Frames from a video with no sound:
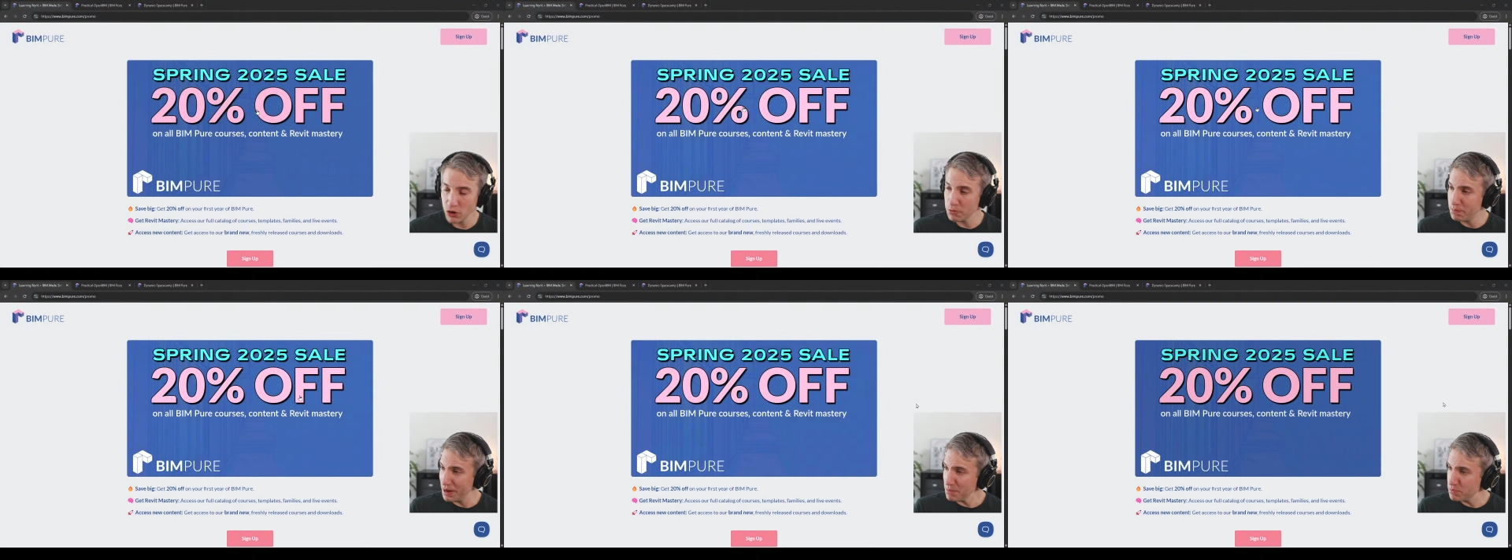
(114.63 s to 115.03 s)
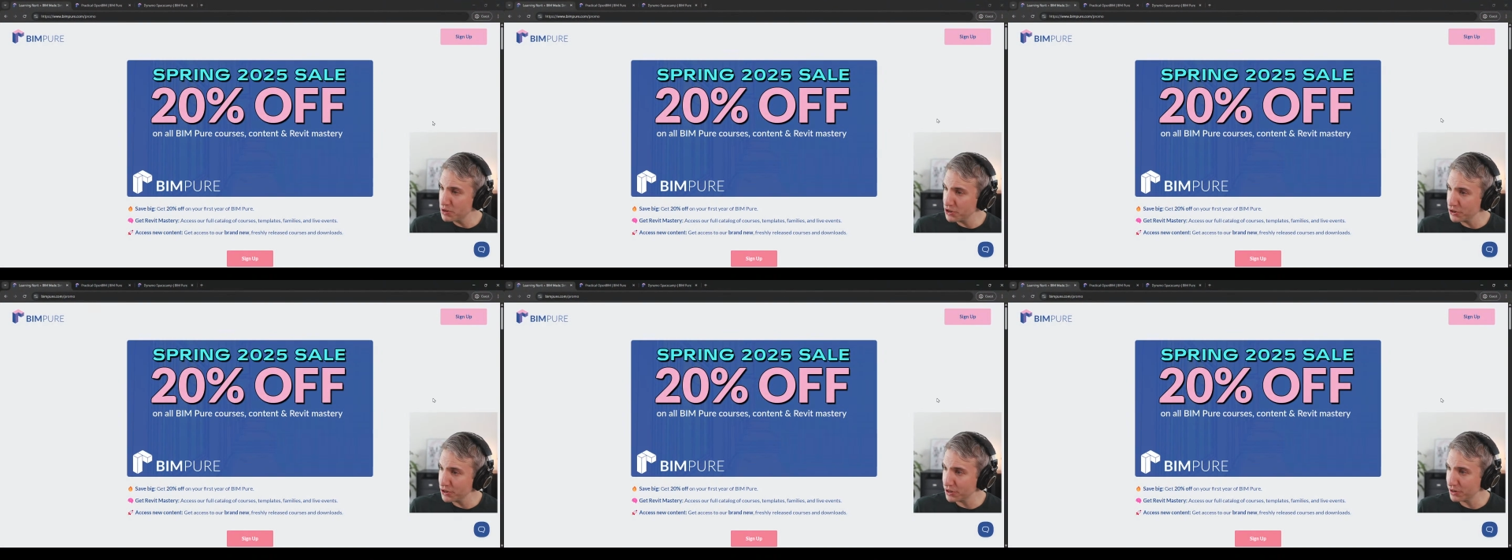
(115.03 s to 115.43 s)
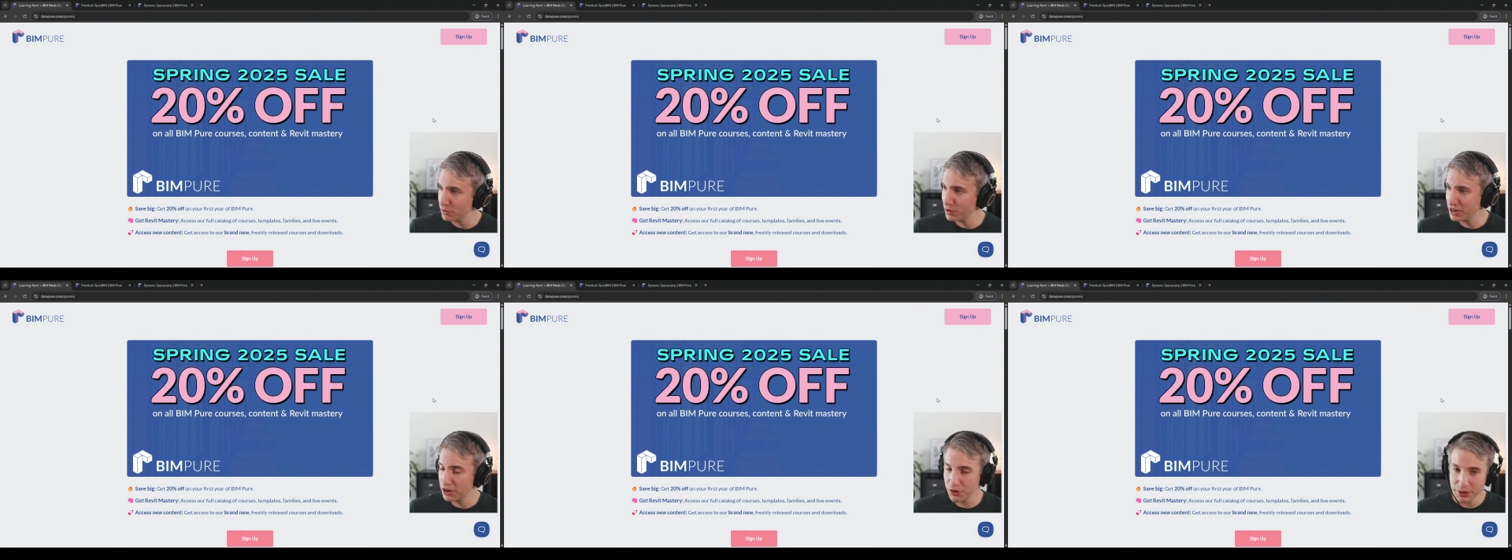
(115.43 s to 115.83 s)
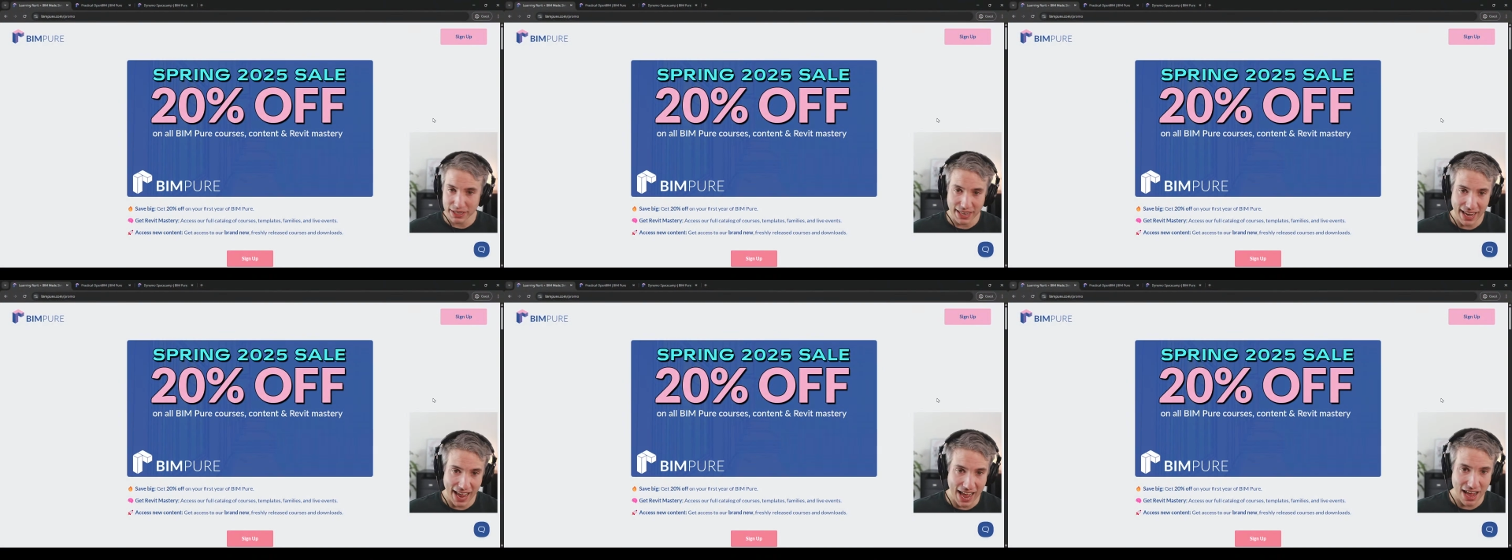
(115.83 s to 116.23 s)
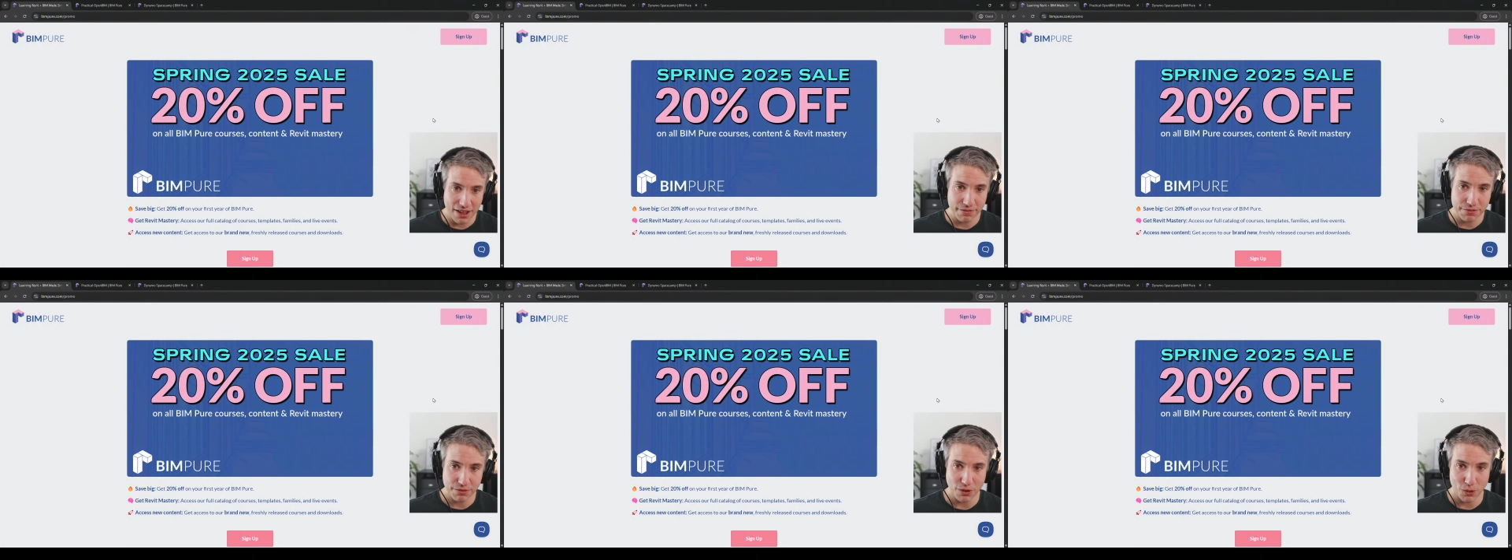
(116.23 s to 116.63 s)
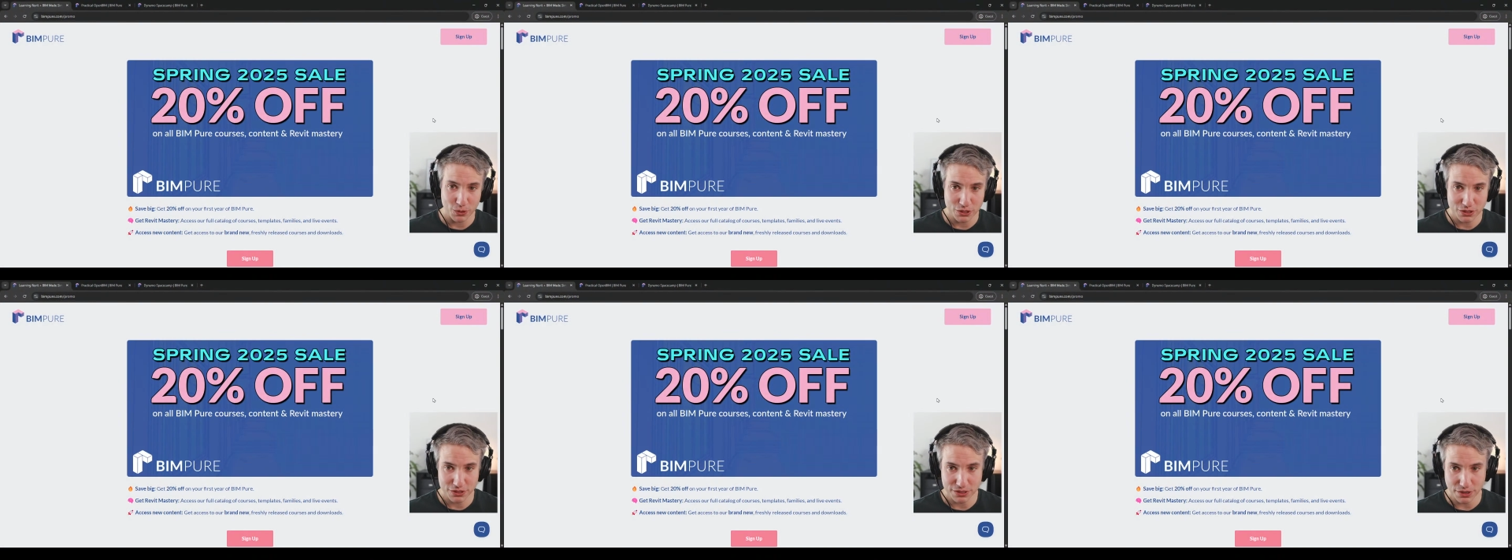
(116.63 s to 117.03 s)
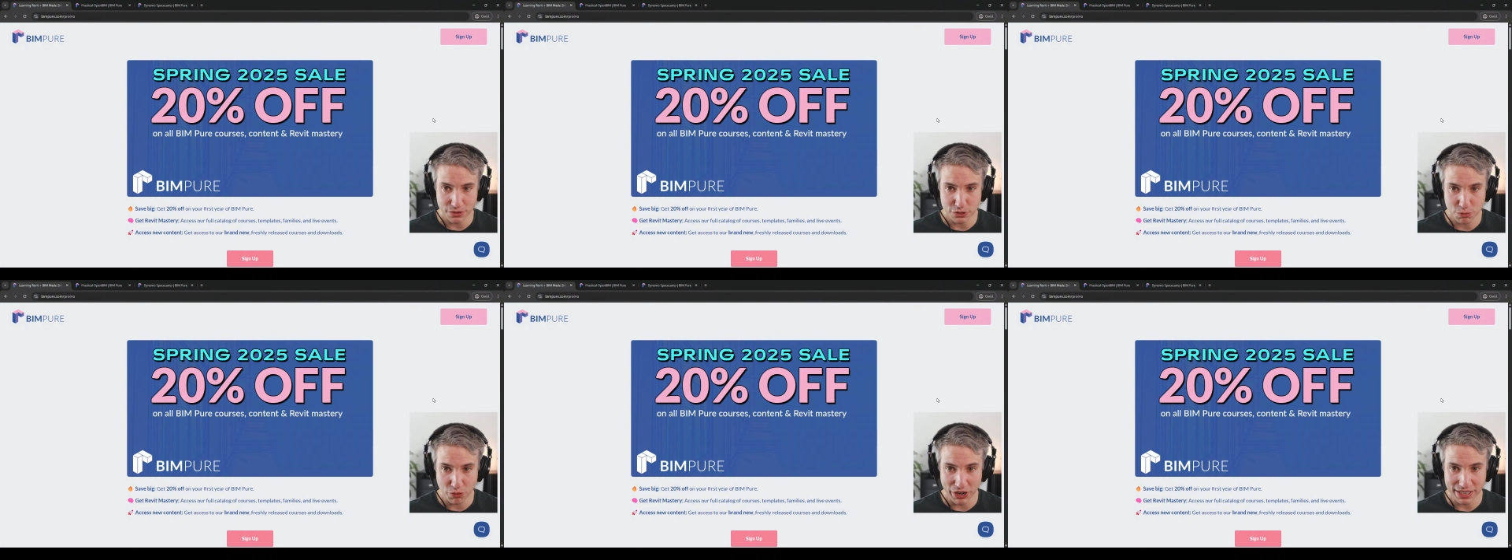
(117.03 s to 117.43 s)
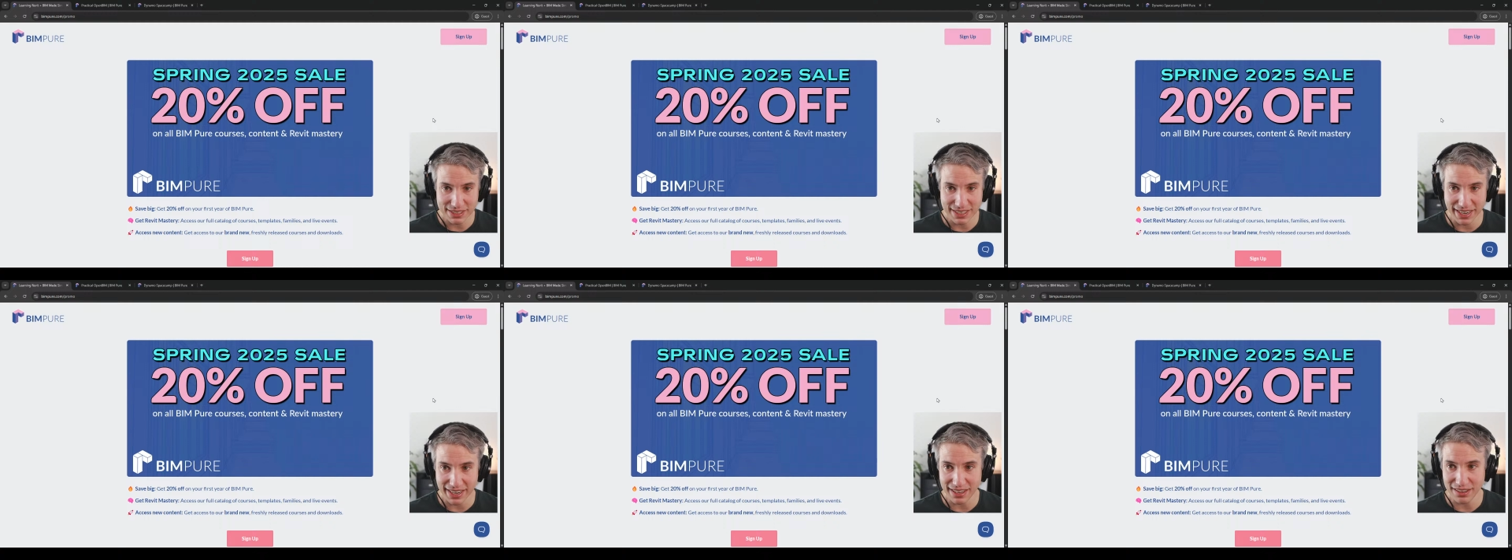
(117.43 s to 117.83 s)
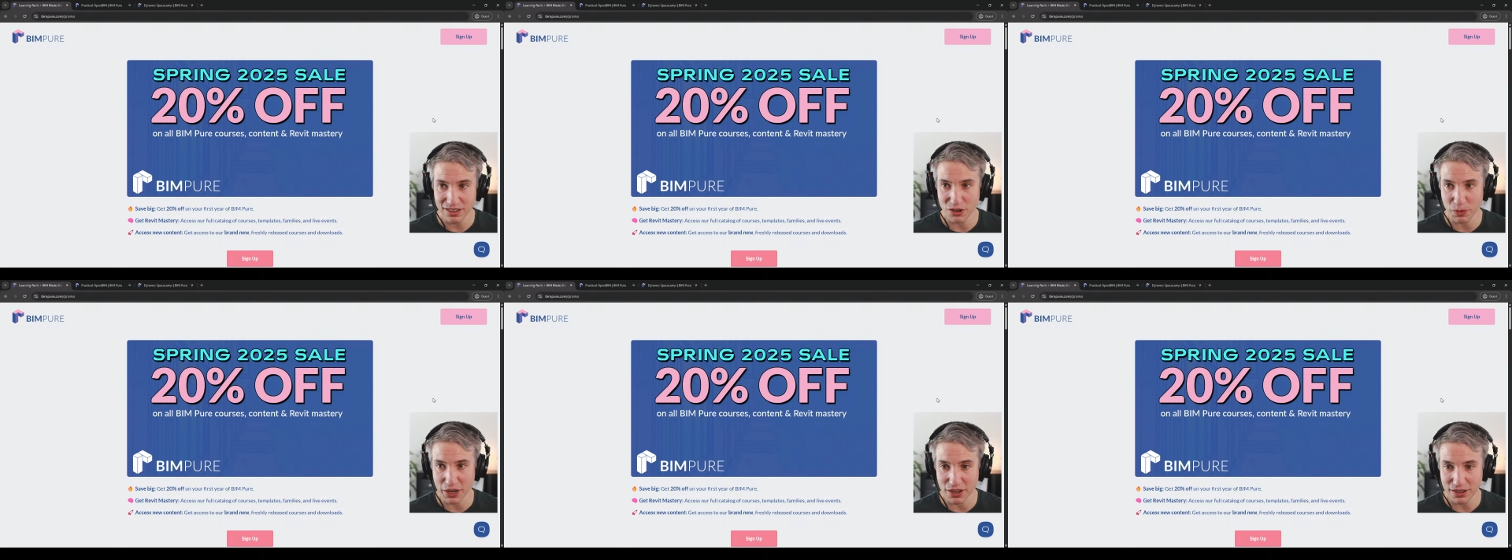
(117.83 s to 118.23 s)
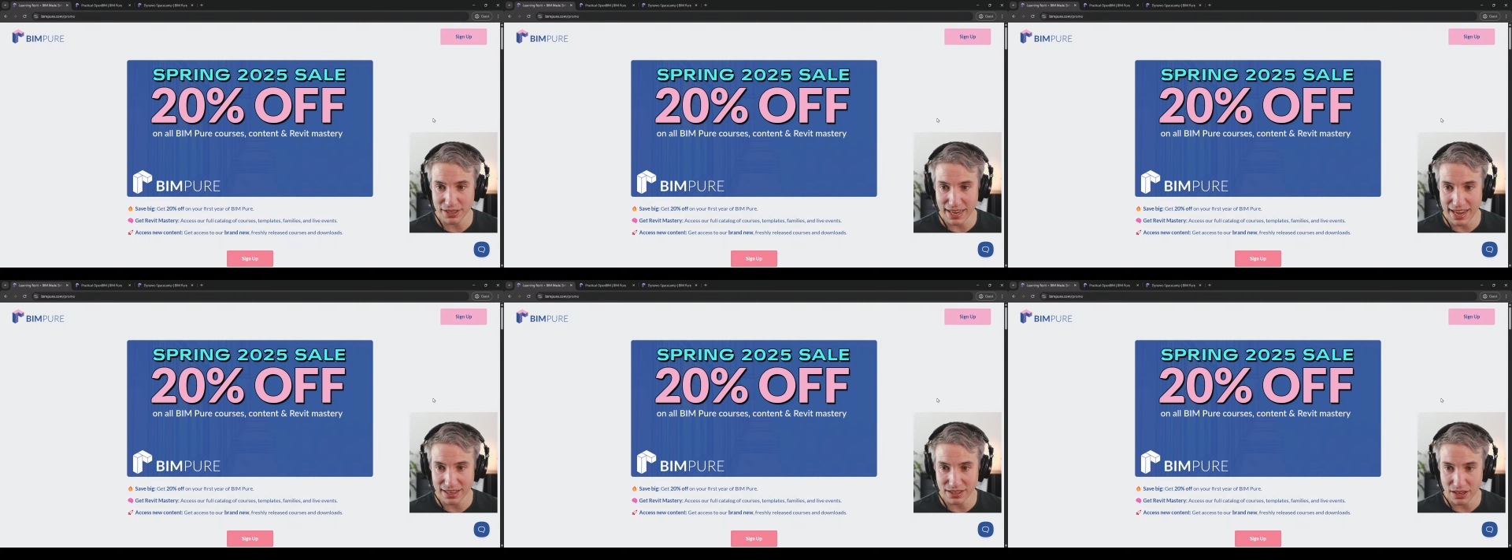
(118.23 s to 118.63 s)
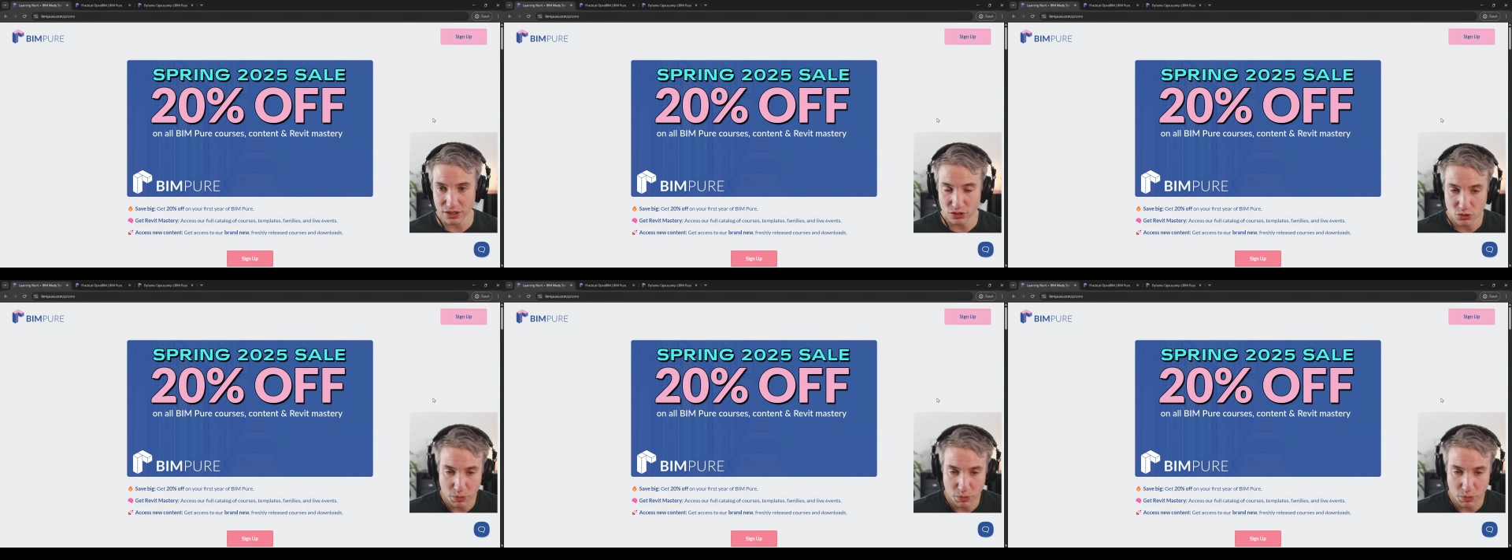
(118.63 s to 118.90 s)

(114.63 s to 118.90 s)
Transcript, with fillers: on BIMPure, we currently have our spring sale going on at